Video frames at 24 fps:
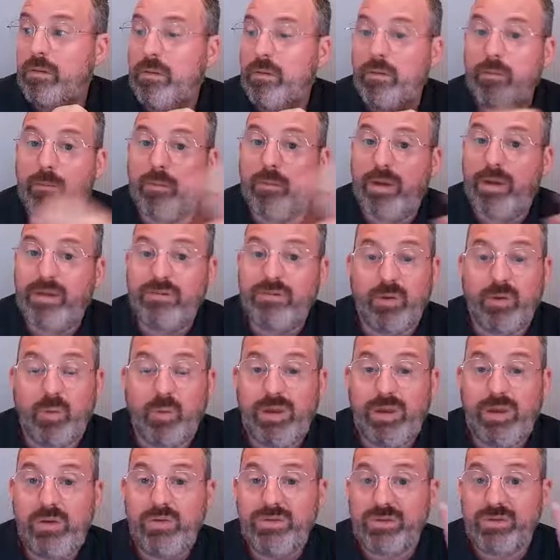basically we
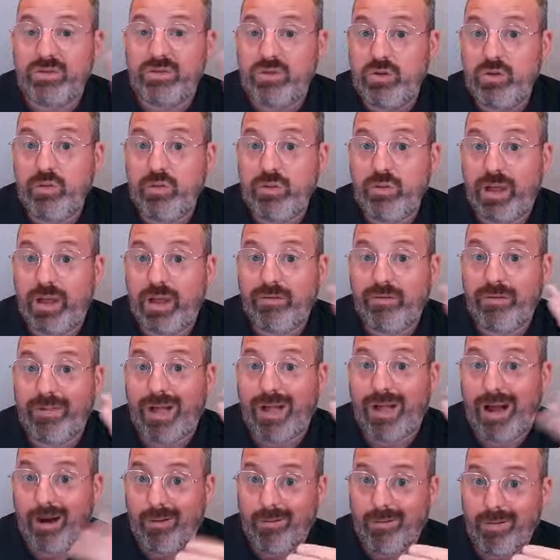use a 2-level
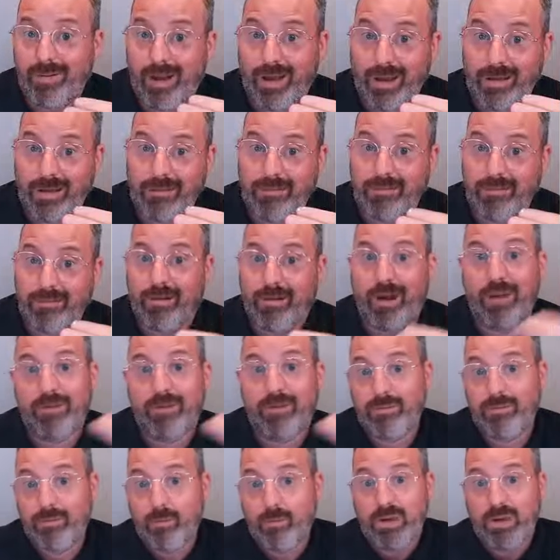outline, right?
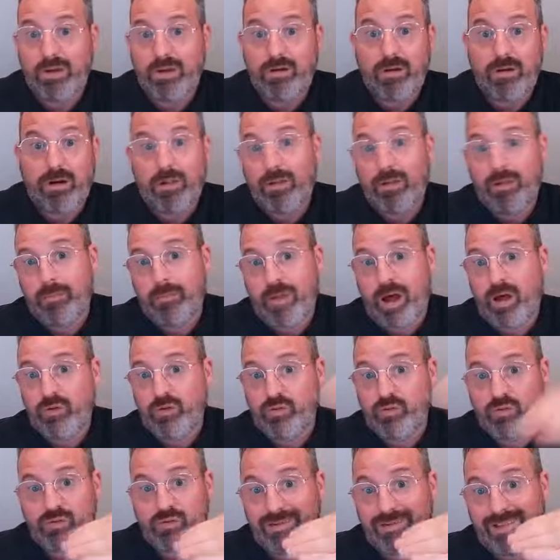We call it
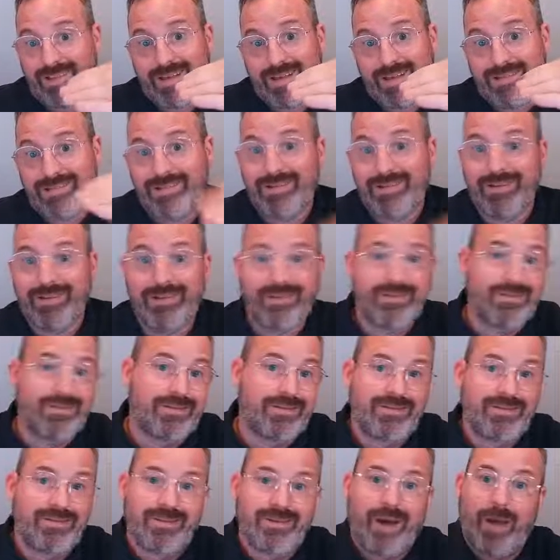modules and
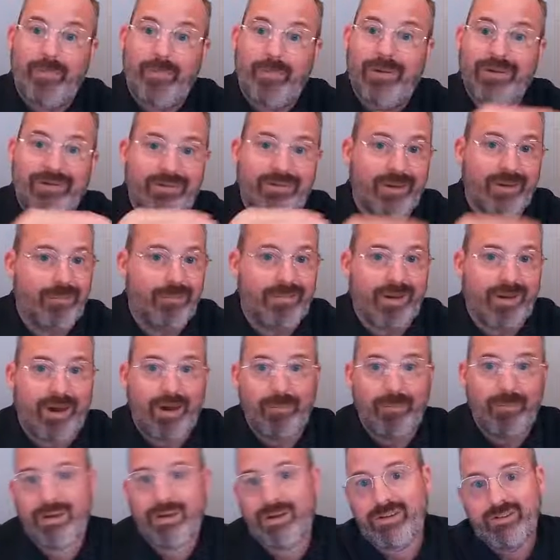lessons, topic,
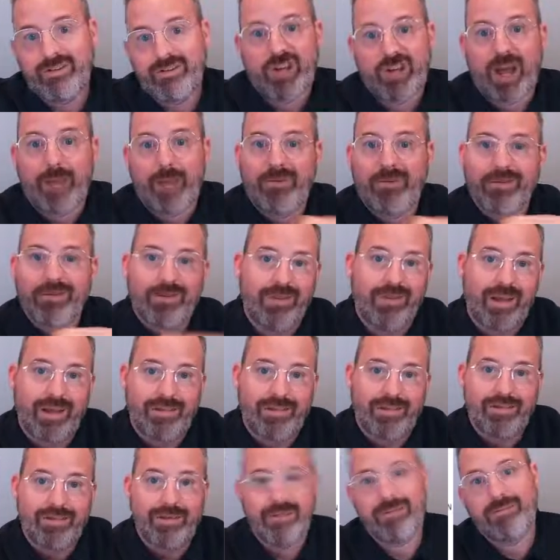subtopic, chapter,
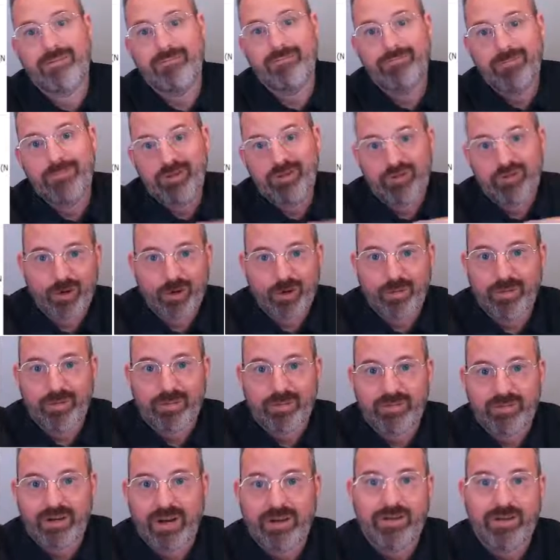lesson, terminal
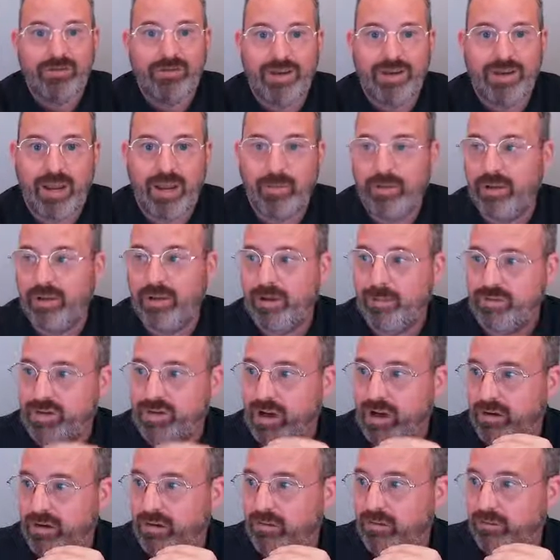objective, enabling
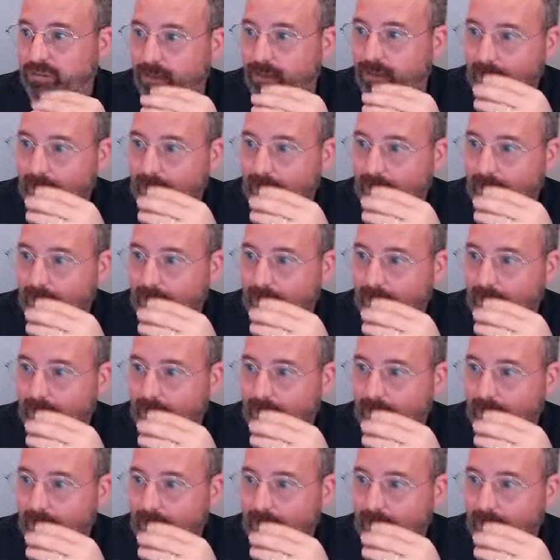objective.